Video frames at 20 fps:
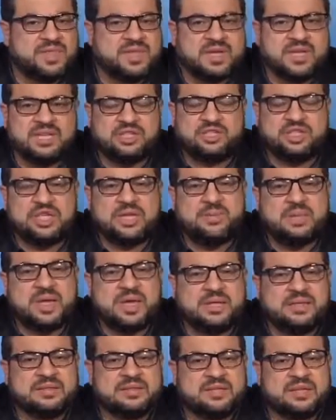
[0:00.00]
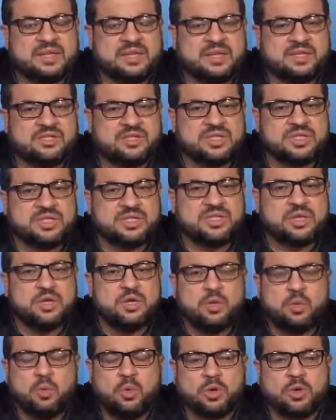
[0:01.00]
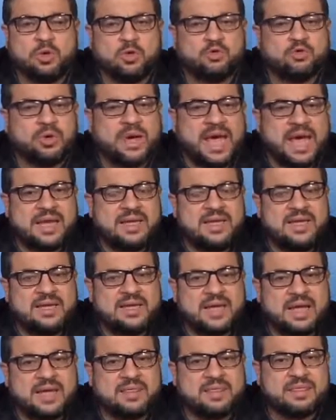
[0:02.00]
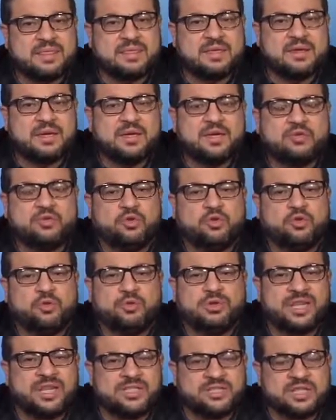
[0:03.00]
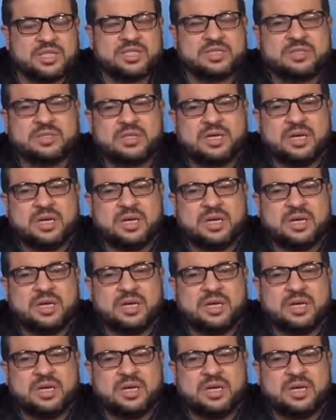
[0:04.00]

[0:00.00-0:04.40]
The regime and the Russians will go to any length to not just